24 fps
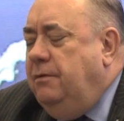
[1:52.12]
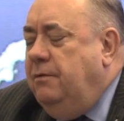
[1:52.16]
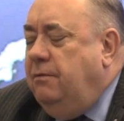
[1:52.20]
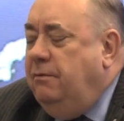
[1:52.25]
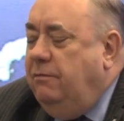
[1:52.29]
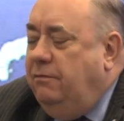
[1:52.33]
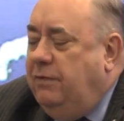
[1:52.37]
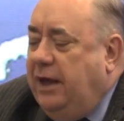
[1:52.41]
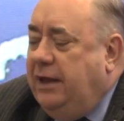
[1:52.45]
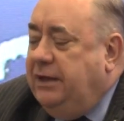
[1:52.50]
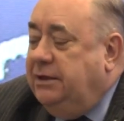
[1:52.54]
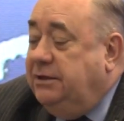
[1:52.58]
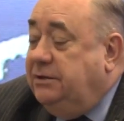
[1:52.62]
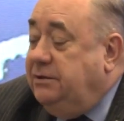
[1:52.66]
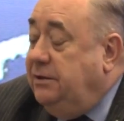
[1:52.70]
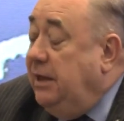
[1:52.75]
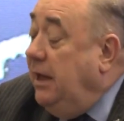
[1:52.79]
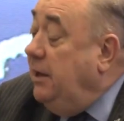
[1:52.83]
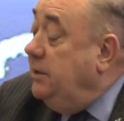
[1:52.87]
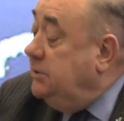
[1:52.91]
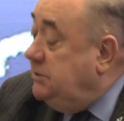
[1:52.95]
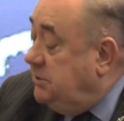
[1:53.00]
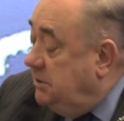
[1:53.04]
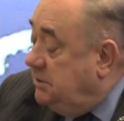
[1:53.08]

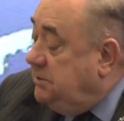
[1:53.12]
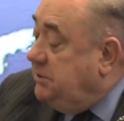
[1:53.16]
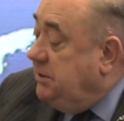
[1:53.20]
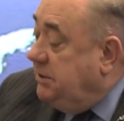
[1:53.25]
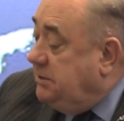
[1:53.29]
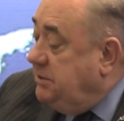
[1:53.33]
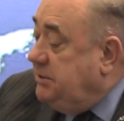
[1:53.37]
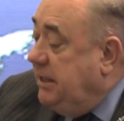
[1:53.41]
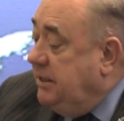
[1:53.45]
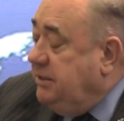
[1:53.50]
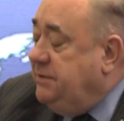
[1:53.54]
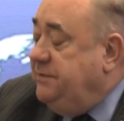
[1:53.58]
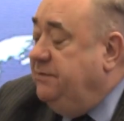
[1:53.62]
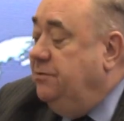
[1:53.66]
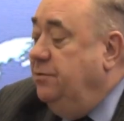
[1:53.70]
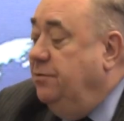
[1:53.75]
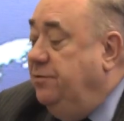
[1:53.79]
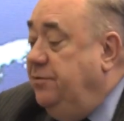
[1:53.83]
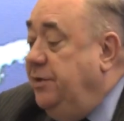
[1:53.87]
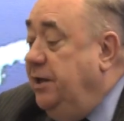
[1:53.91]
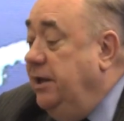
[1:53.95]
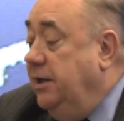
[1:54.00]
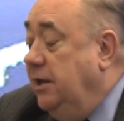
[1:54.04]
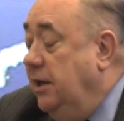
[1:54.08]
that's a successful
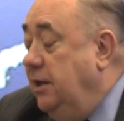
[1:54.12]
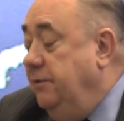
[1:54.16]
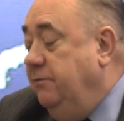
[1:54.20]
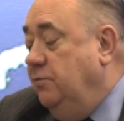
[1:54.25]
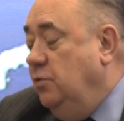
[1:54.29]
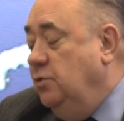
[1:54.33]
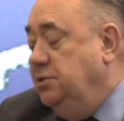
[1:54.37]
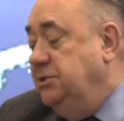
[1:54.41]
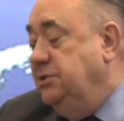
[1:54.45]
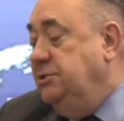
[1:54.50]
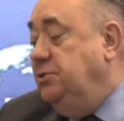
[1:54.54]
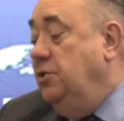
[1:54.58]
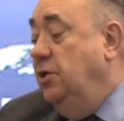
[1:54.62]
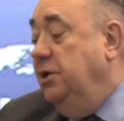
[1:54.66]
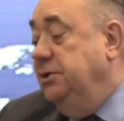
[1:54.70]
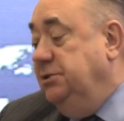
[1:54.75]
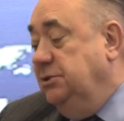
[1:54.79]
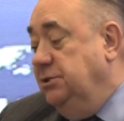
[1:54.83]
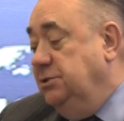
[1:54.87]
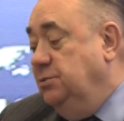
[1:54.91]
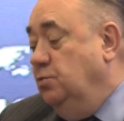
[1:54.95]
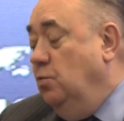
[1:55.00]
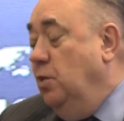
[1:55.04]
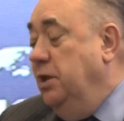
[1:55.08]
thing. And of course, it's not
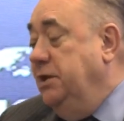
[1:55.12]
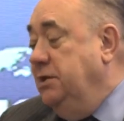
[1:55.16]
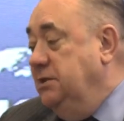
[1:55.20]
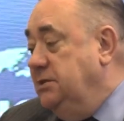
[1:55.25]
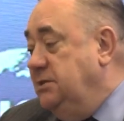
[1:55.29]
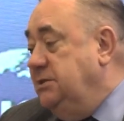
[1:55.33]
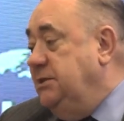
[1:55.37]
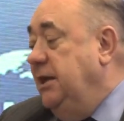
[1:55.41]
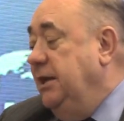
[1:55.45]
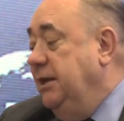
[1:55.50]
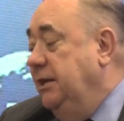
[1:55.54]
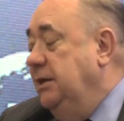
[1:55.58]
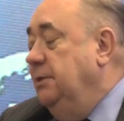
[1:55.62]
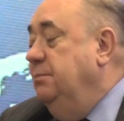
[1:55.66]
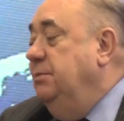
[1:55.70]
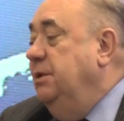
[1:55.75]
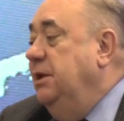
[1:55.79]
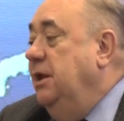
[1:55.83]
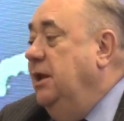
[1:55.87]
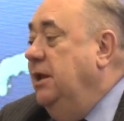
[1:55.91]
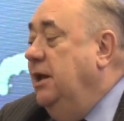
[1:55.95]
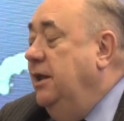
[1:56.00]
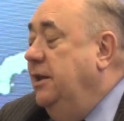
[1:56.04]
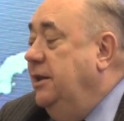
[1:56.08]
just one side. I
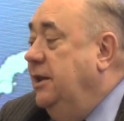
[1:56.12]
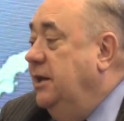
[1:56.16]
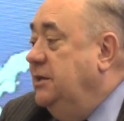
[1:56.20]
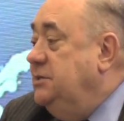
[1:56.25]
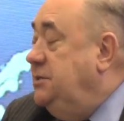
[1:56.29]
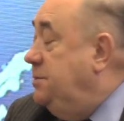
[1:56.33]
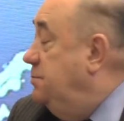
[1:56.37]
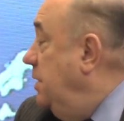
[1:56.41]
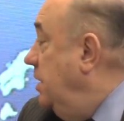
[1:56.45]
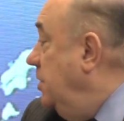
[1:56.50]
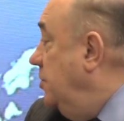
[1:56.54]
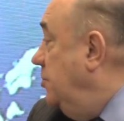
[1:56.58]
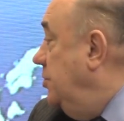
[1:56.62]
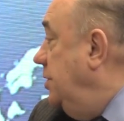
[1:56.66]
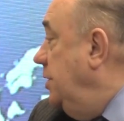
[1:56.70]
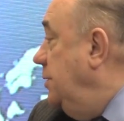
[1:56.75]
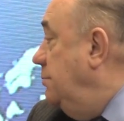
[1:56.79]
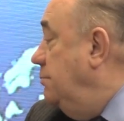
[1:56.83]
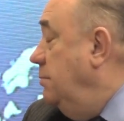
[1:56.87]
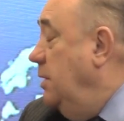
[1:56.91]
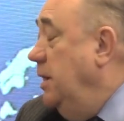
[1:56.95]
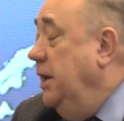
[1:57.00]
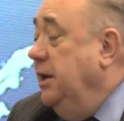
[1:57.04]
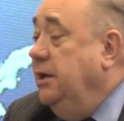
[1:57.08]
mean, that has to be
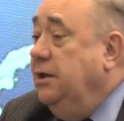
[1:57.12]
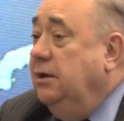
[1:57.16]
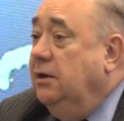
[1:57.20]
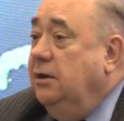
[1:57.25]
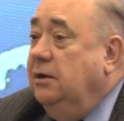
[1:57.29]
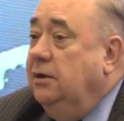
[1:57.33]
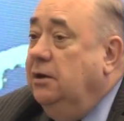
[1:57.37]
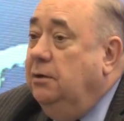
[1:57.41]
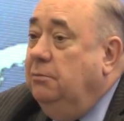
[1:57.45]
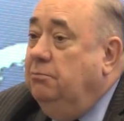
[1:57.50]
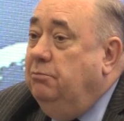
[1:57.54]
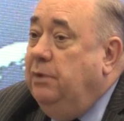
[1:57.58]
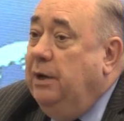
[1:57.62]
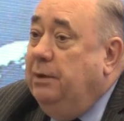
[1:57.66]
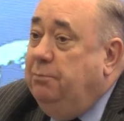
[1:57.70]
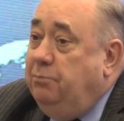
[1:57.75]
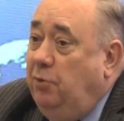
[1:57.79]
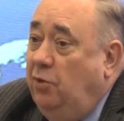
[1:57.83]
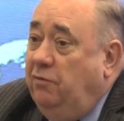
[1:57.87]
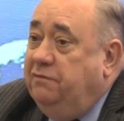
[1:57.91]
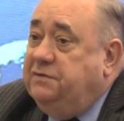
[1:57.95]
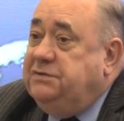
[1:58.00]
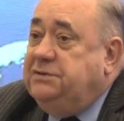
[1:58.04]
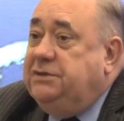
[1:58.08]
agreed by
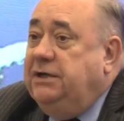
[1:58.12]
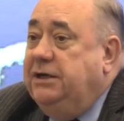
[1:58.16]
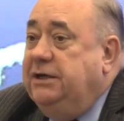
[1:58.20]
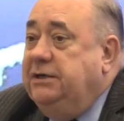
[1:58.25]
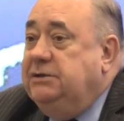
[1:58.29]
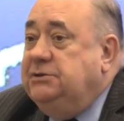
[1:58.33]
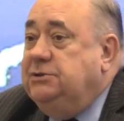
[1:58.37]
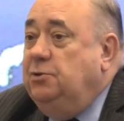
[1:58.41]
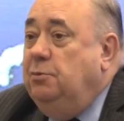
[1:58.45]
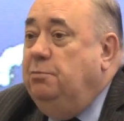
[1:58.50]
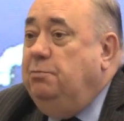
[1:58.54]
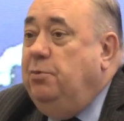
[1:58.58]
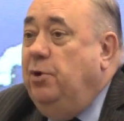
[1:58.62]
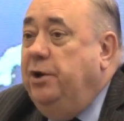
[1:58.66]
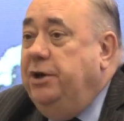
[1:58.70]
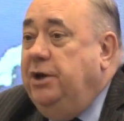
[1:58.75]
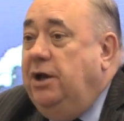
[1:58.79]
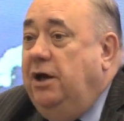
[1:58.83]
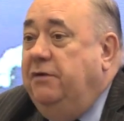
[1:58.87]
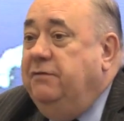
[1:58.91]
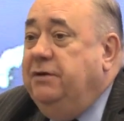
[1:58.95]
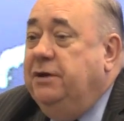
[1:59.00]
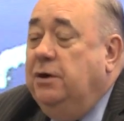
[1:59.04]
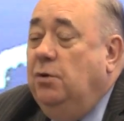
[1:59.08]
both sides. There's no point
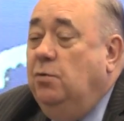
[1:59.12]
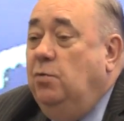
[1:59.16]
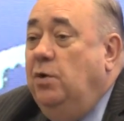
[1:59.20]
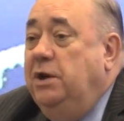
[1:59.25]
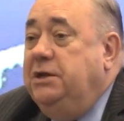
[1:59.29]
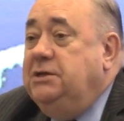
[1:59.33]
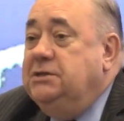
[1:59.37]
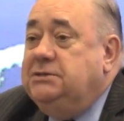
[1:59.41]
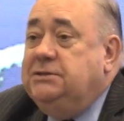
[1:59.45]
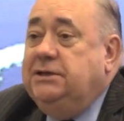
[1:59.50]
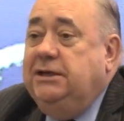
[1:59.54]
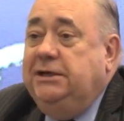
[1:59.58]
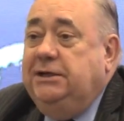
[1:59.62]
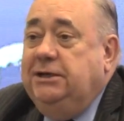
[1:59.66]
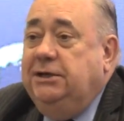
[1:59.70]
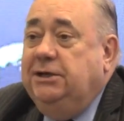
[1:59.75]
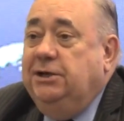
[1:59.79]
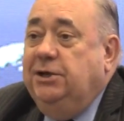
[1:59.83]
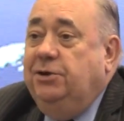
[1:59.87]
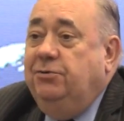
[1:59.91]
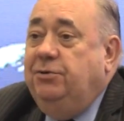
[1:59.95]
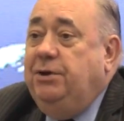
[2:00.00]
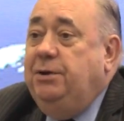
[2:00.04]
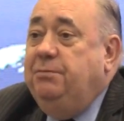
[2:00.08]
having a
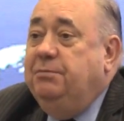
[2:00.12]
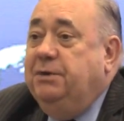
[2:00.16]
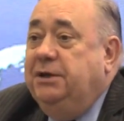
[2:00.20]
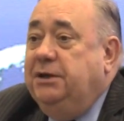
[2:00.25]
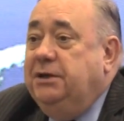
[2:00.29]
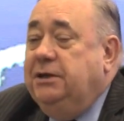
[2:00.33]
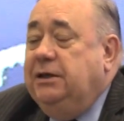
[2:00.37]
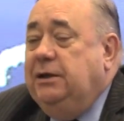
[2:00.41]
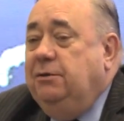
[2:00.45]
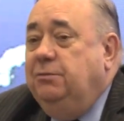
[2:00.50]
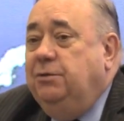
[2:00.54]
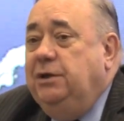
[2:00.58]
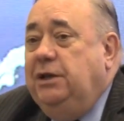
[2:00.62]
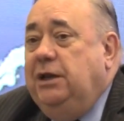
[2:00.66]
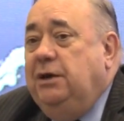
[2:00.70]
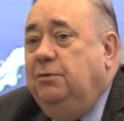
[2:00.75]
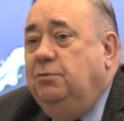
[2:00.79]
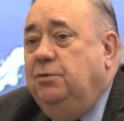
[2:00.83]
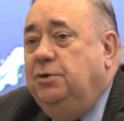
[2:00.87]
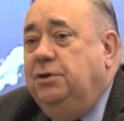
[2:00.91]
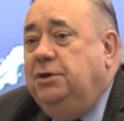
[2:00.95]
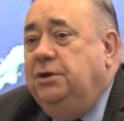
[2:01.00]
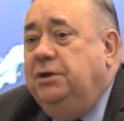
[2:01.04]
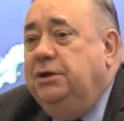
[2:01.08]
one-sided agreement. That
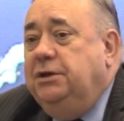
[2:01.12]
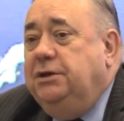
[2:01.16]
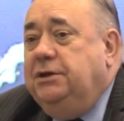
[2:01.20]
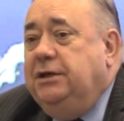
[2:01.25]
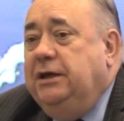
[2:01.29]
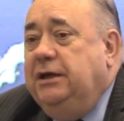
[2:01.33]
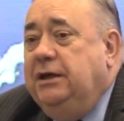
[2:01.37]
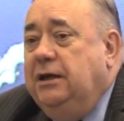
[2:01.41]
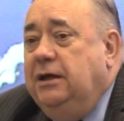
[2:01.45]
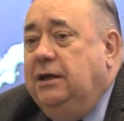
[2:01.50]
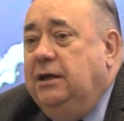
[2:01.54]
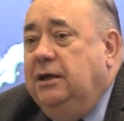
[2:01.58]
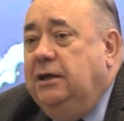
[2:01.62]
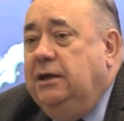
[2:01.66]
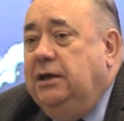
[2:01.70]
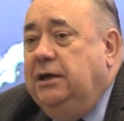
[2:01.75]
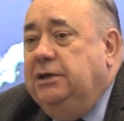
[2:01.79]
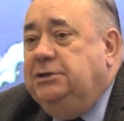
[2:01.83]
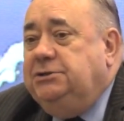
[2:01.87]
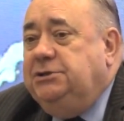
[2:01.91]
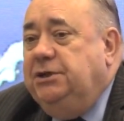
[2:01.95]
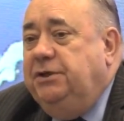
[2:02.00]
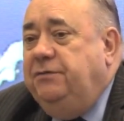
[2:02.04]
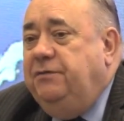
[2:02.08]
wouldn't
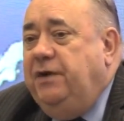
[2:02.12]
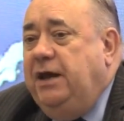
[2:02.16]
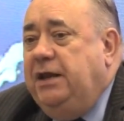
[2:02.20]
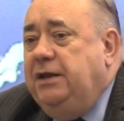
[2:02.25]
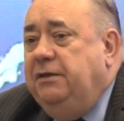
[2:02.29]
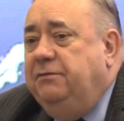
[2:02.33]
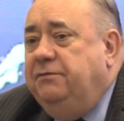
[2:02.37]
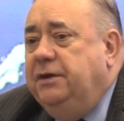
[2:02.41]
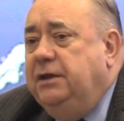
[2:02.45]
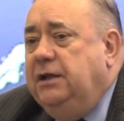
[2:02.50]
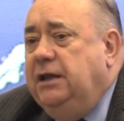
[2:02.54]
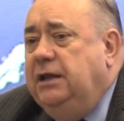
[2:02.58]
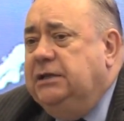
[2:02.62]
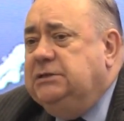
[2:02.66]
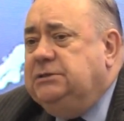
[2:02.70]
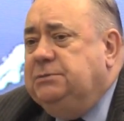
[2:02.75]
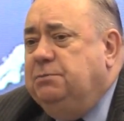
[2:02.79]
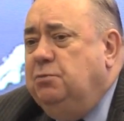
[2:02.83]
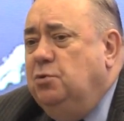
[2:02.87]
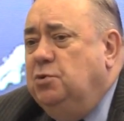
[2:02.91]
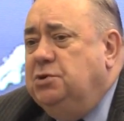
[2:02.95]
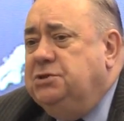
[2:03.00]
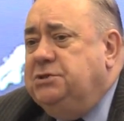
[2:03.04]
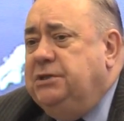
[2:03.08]
achieve anything. And I
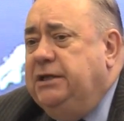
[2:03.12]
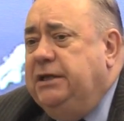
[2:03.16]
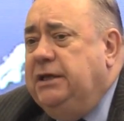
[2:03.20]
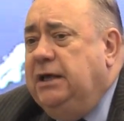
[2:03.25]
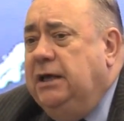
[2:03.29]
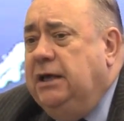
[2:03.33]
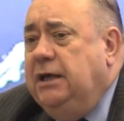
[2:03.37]
suppose the